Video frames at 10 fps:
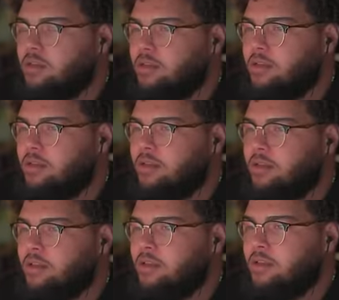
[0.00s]
No.
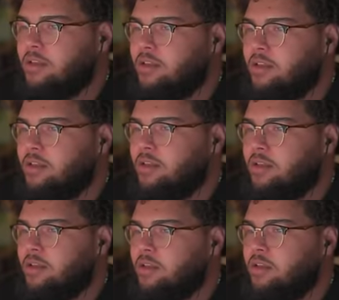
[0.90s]
If it goes on my head and
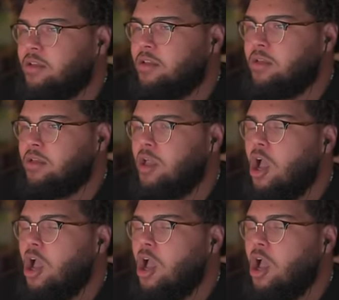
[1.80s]
you beat it off.